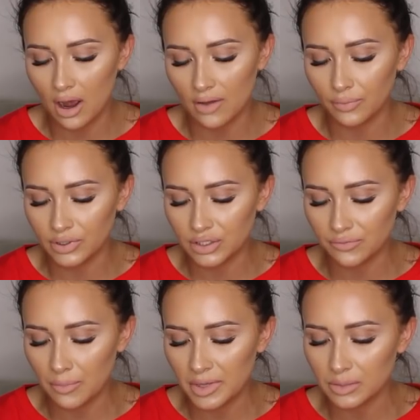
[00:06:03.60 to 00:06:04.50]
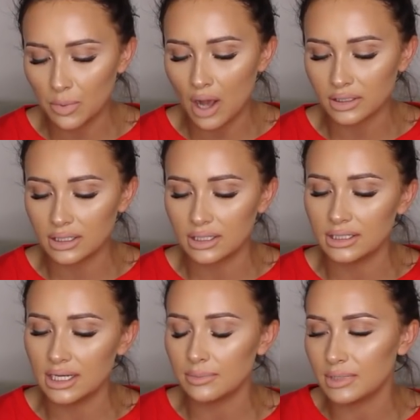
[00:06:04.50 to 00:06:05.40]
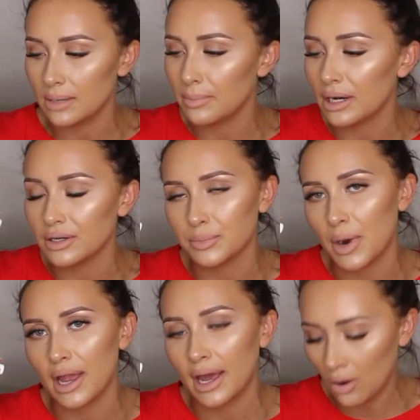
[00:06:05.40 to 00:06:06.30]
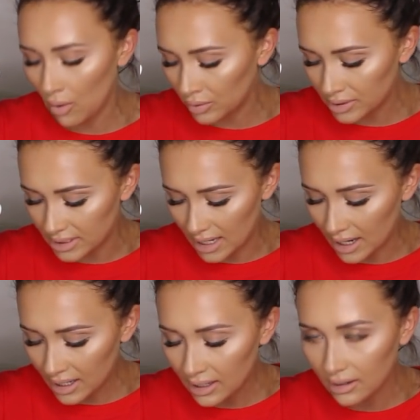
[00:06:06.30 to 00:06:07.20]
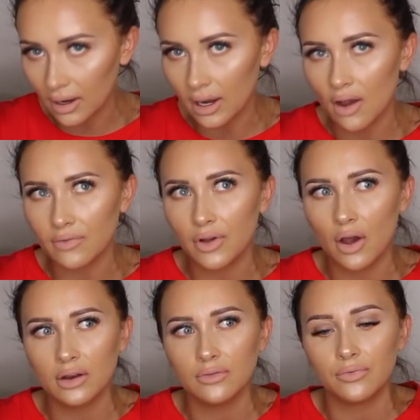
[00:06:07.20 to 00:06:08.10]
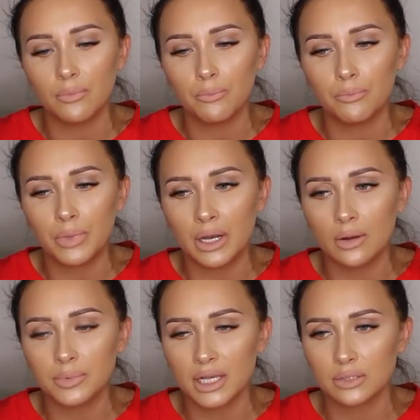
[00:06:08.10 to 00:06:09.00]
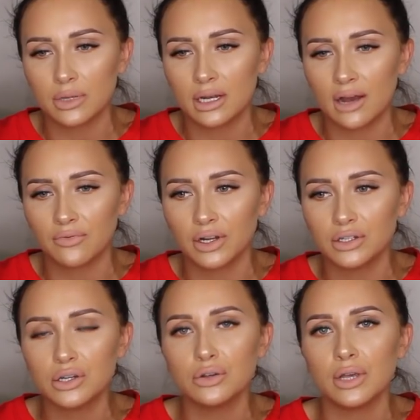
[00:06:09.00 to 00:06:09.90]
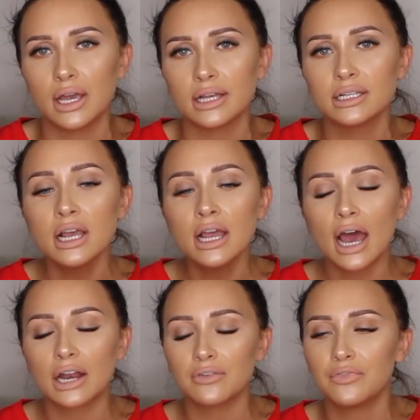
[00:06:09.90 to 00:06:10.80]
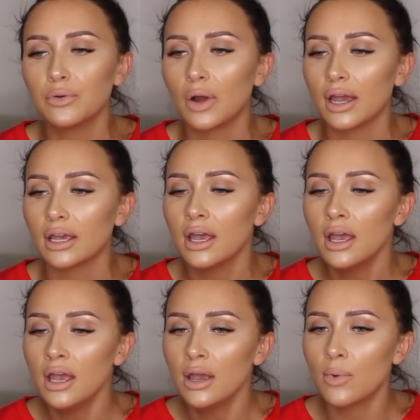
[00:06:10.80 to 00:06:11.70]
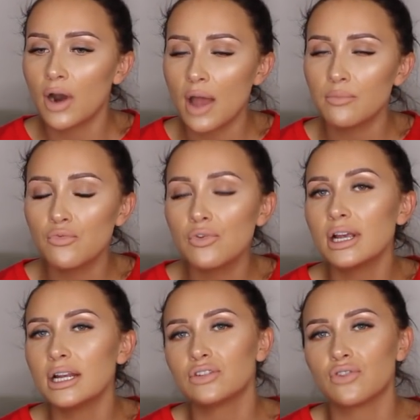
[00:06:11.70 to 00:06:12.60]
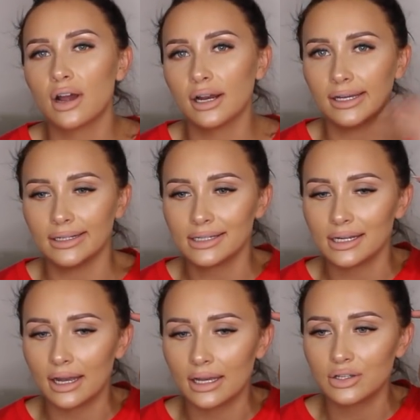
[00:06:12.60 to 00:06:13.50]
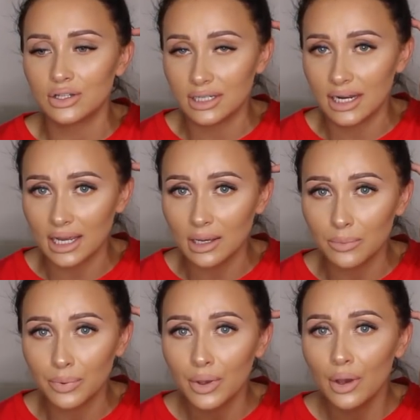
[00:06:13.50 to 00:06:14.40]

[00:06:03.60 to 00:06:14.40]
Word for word: life, which is from This Works, and it's the Deep Sleep Pillow Spray. And honestly, like I've kind of been obsessed with it now for like two years. And I feel like when I'm really struggling to like sleep,